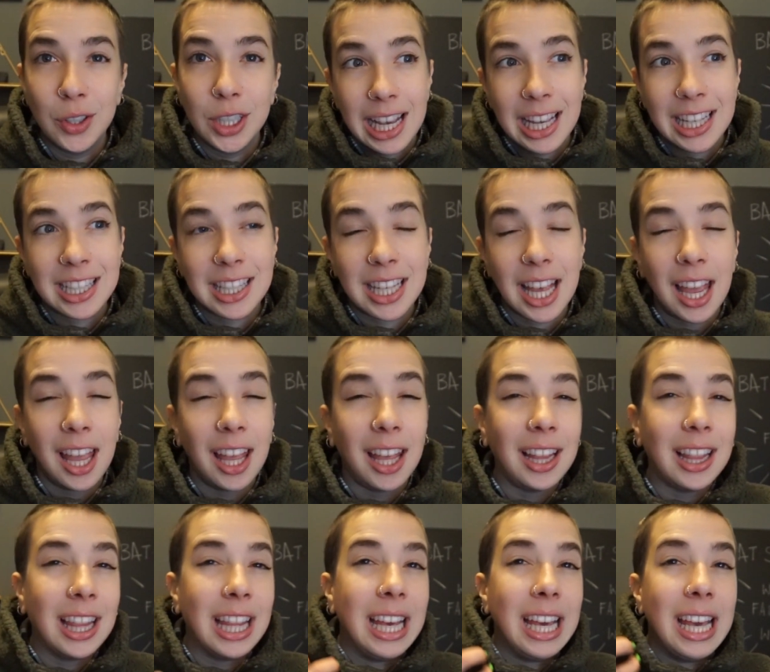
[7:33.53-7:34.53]
is
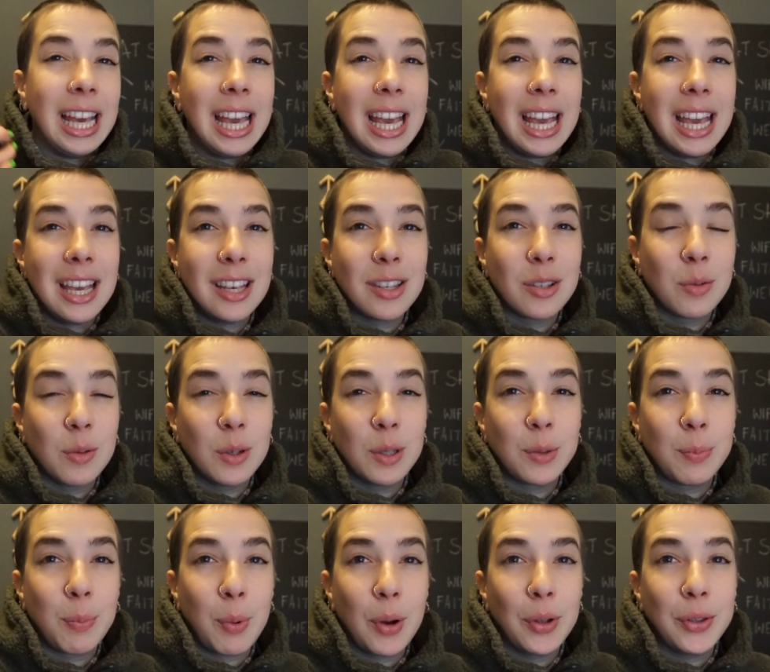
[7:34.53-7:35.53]
saying that his
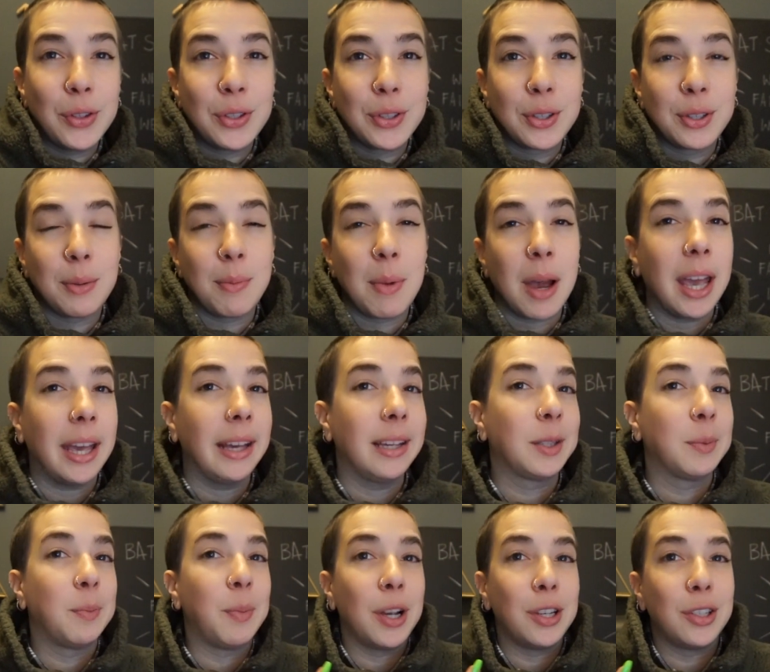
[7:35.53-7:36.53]
response to my
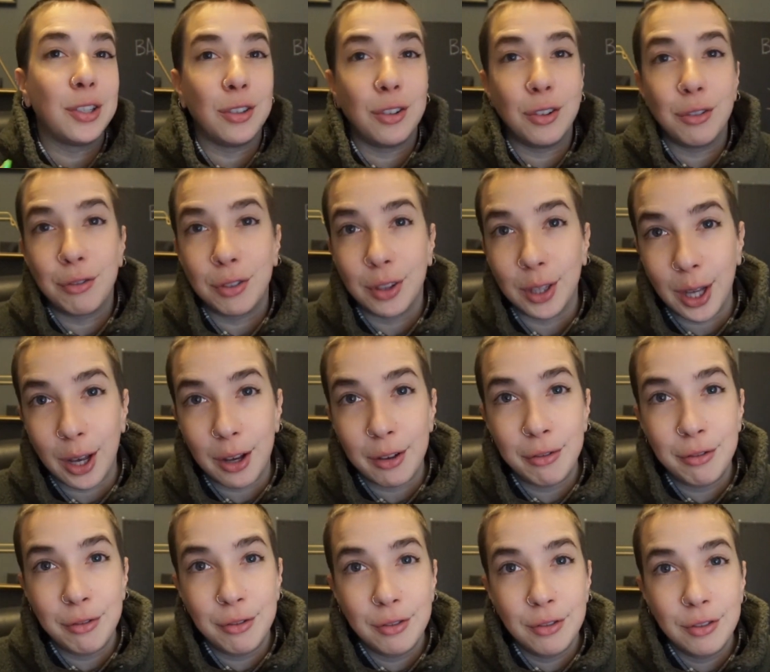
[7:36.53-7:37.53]
expression of
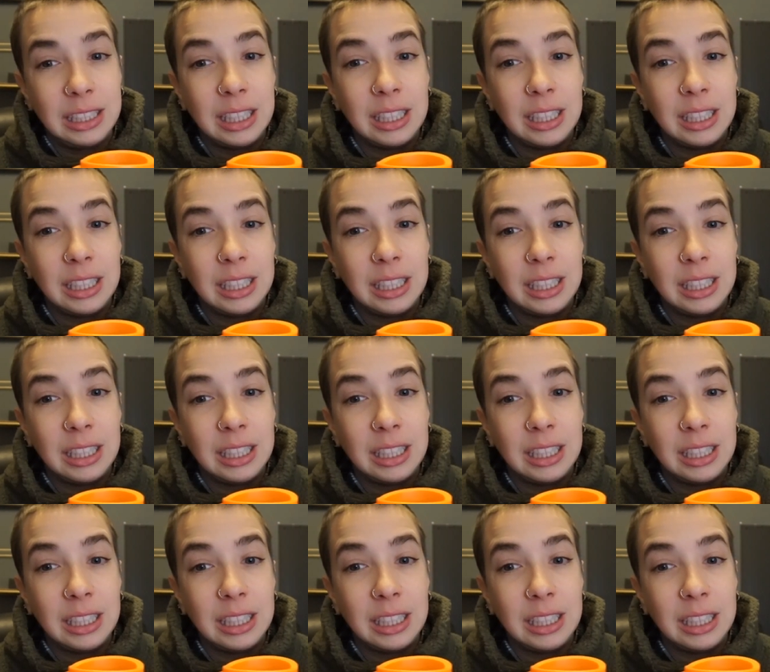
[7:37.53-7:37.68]
love